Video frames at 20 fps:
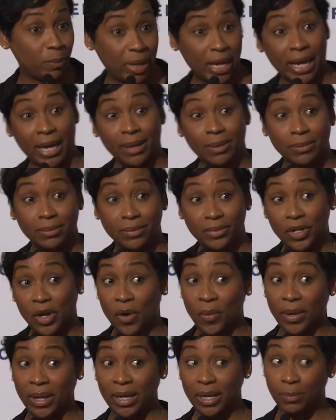bet,
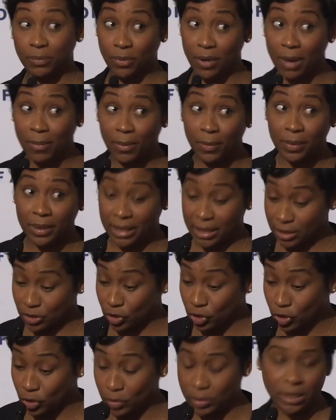knowing it probably is a
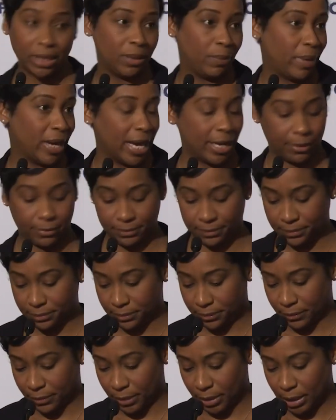losing bet,
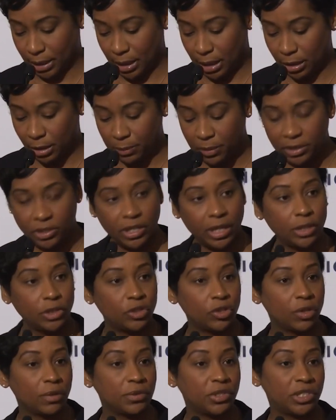and the
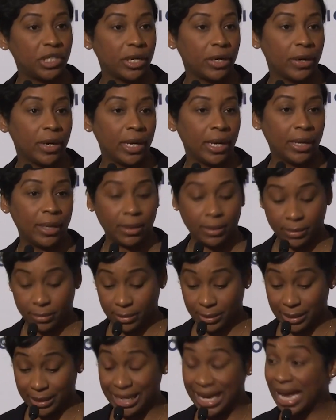potential of sharing
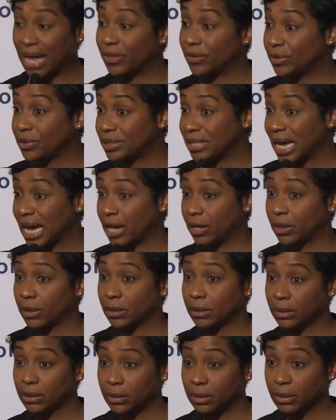gathered
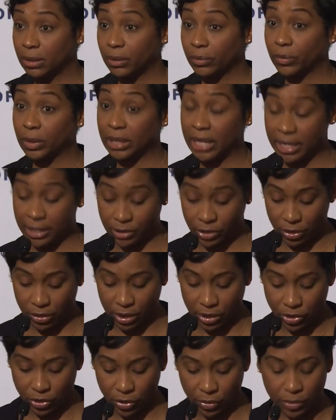data related to
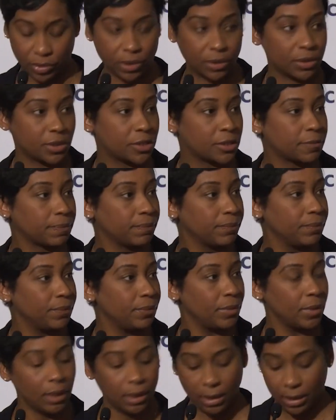these users.
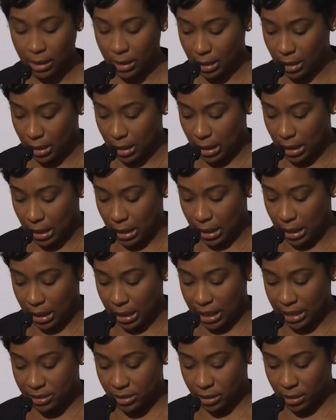
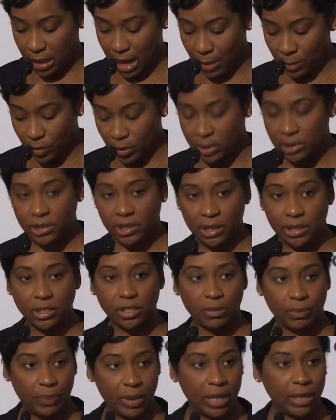As the Commonwealth seeks
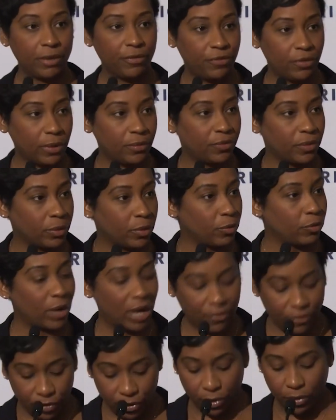to benefit from the
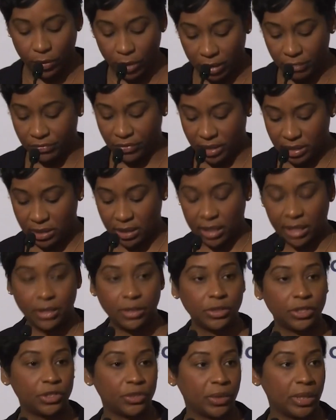revenue of this
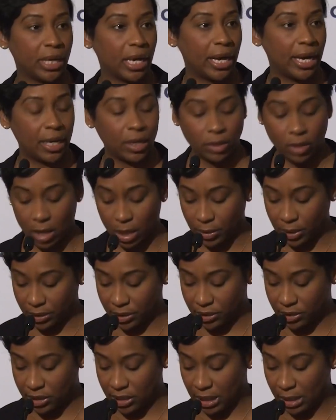industry, I, along with
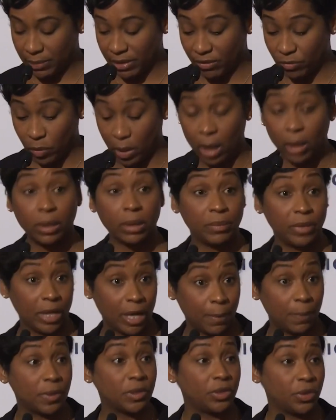the team, have welcomed the
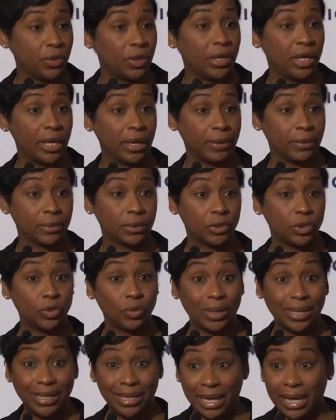opportunity to
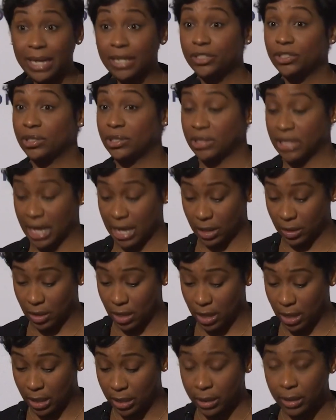engage in
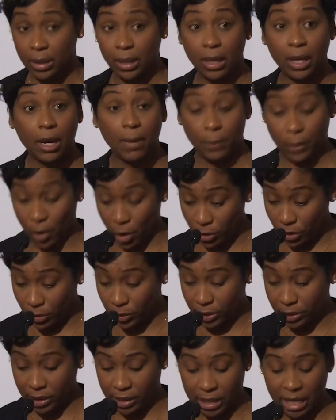dialogue, partner
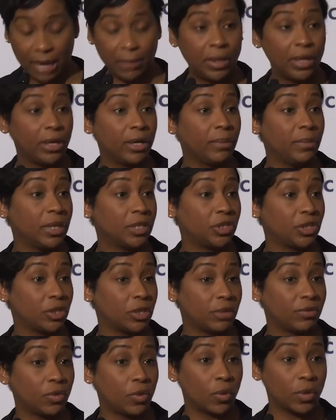with the Gaming Commission,
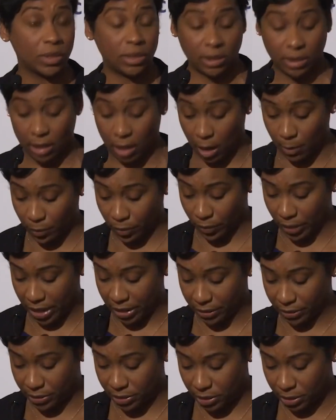and of course the
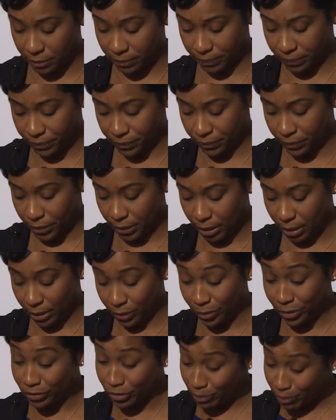operators.
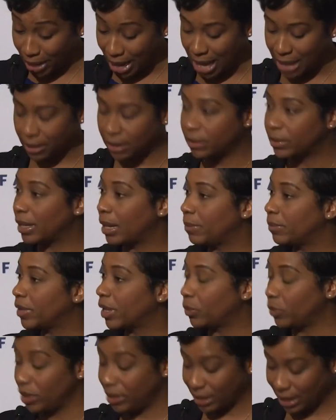We reminded them
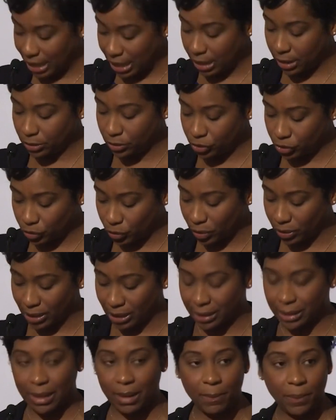that we can ensure
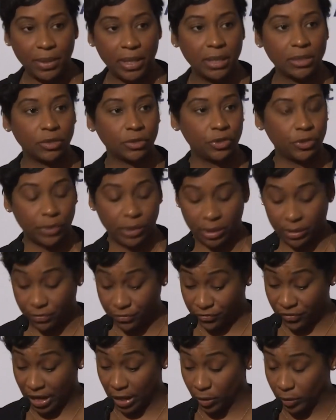that companies are treated
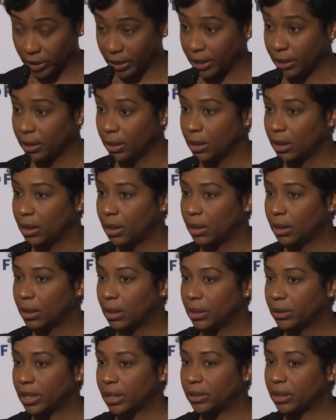fairly,
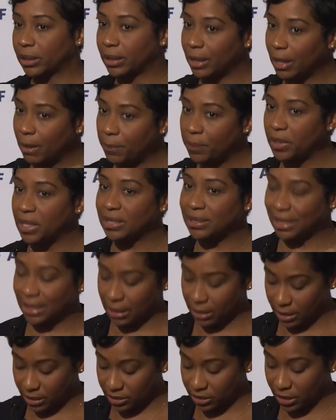that the companies
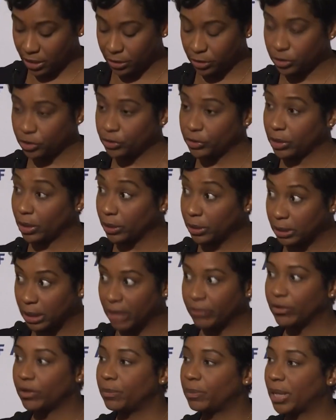in this industry are
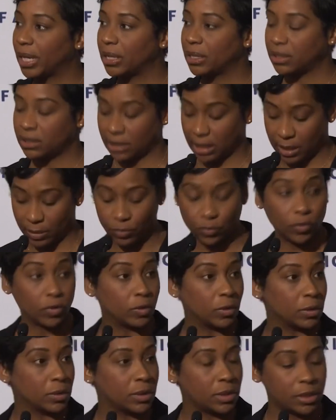governed by the same
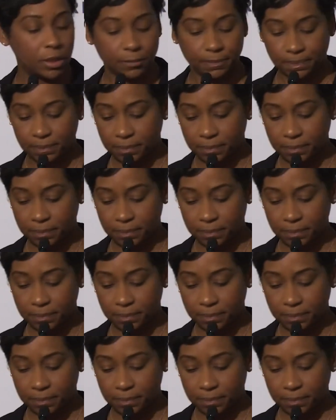rules,